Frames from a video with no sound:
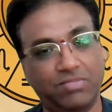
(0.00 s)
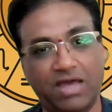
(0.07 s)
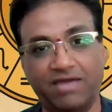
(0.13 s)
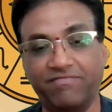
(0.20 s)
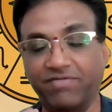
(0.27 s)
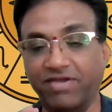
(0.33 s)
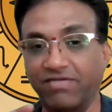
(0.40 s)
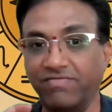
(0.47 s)

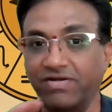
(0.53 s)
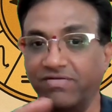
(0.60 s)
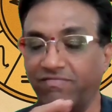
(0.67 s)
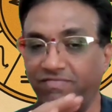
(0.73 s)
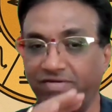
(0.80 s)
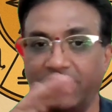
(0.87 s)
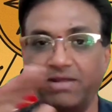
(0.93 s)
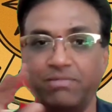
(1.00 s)
I've
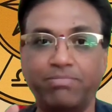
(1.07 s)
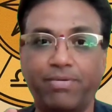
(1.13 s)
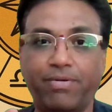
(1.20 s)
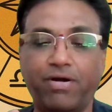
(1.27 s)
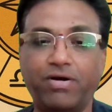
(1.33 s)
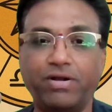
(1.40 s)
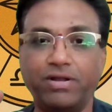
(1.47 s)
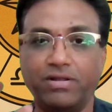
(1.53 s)
given very
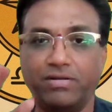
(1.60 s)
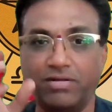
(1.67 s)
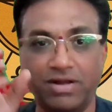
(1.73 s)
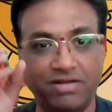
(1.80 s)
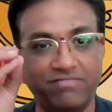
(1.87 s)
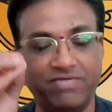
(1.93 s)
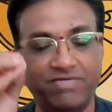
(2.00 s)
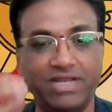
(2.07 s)
broad
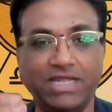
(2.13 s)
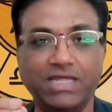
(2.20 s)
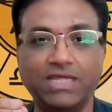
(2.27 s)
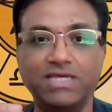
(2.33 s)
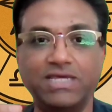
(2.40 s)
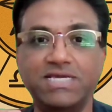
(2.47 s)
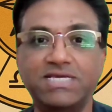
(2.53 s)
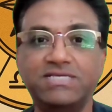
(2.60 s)
and very
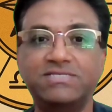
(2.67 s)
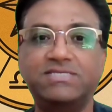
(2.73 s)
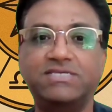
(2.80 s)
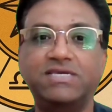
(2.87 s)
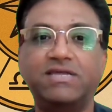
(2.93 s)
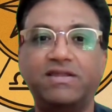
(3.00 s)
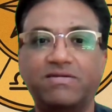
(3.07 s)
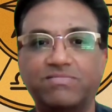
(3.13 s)

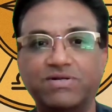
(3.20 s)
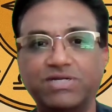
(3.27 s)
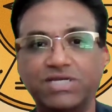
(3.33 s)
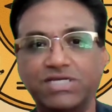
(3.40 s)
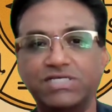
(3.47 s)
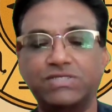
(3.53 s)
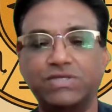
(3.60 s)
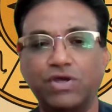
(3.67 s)
easy
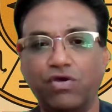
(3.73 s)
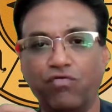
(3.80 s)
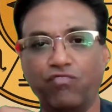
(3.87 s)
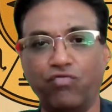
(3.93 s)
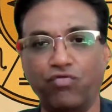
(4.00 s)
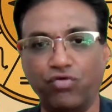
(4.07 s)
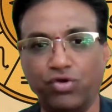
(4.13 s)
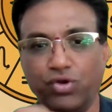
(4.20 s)
remedies
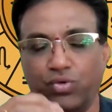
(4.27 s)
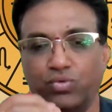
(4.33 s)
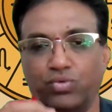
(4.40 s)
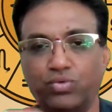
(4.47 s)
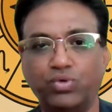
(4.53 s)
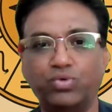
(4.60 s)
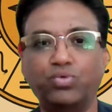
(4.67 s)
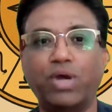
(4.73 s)
for
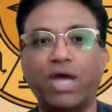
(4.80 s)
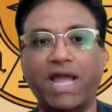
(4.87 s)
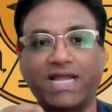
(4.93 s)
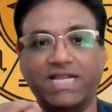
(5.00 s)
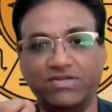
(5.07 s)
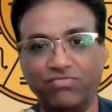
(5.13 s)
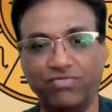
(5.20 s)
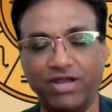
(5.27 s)
you to
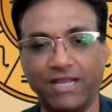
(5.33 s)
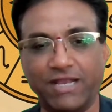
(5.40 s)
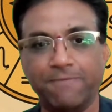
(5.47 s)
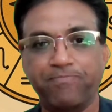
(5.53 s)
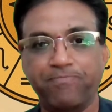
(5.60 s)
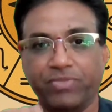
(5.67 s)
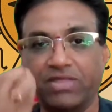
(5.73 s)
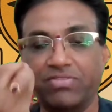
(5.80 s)
activate.
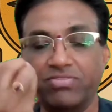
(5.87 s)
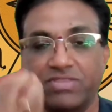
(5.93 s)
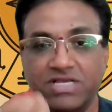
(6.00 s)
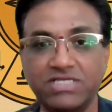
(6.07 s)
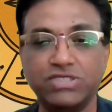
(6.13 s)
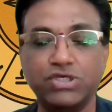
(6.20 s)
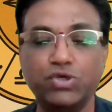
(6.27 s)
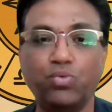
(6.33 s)
And
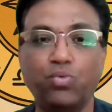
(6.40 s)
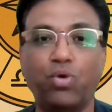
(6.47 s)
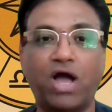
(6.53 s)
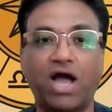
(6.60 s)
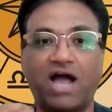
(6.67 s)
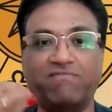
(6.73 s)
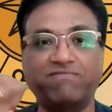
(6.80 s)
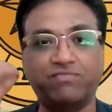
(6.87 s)
this you
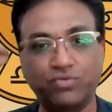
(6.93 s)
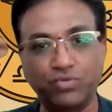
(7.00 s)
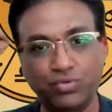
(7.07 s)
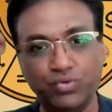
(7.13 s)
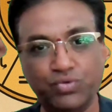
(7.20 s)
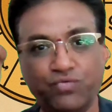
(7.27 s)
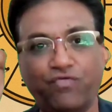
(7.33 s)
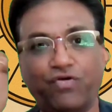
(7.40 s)
have
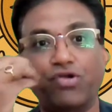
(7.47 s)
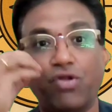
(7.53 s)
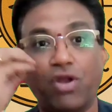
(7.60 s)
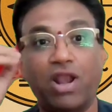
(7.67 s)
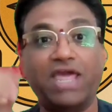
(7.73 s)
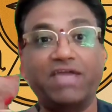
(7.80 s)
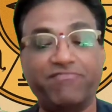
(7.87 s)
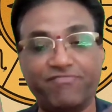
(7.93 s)
to do for your
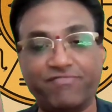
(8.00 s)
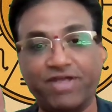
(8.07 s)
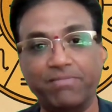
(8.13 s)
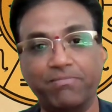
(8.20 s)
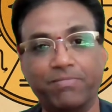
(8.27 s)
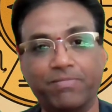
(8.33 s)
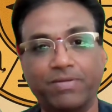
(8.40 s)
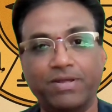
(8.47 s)

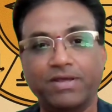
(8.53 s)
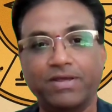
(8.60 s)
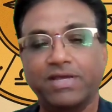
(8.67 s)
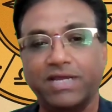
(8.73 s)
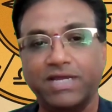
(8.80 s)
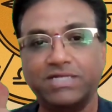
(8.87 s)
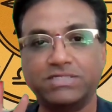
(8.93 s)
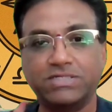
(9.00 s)
lifetime.
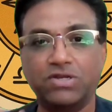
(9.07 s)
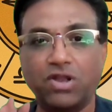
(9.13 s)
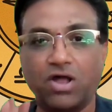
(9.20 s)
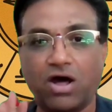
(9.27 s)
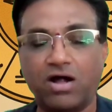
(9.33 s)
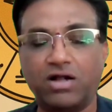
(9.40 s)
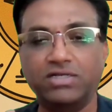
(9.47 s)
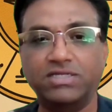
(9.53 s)
It's
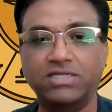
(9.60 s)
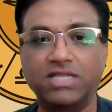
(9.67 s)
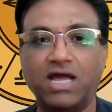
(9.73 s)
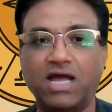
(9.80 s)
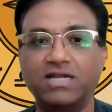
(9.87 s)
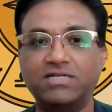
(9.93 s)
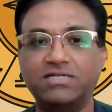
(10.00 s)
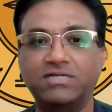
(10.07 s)
not
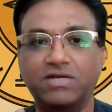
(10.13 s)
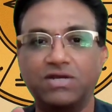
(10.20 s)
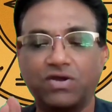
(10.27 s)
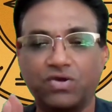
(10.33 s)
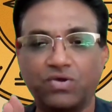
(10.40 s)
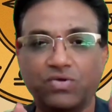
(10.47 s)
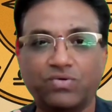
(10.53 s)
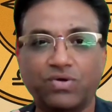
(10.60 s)
that
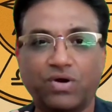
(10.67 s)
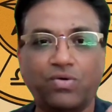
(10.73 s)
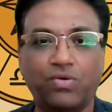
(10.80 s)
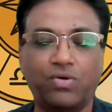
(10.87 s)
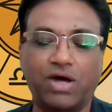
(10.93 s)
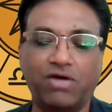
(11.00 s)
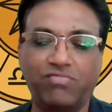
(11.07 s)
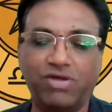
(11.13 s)
I
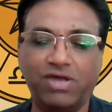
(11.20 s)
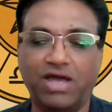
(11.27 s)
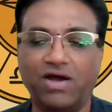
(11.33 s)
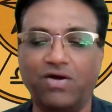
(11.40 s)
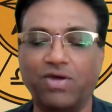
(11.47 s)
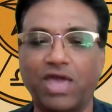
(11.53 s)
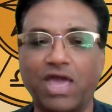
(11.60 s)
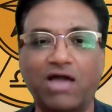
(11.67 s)

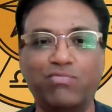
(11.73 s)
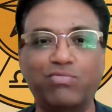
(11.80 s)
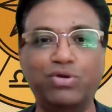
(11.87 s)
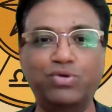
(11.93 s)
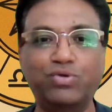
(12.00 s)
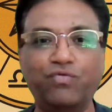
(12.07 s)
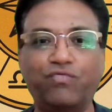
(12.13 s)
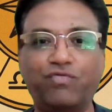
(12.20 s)

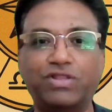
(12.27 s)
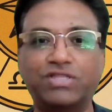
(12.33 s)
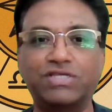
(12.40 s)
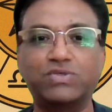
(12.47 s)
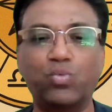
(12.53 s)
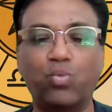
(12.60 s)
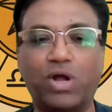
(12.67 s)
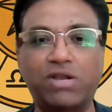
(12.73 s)
will do for
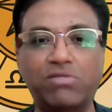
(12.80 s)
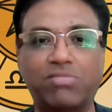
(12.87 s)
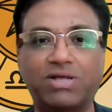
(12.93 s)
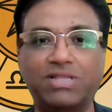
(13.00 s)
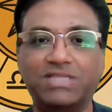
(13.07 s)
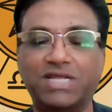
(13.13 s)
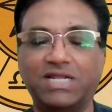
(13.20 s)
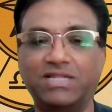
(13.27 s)
this 1
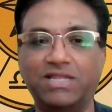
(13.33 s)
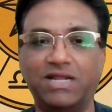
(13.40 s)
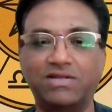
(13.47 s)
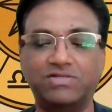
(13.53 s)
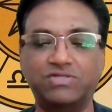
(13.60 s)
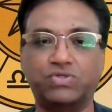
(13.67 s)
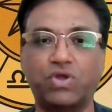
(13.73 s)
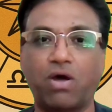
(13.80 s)
month and
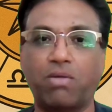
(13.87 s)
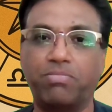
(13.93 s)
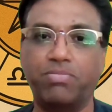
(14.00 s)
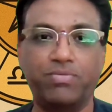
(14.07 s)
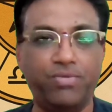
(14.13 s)
then stop.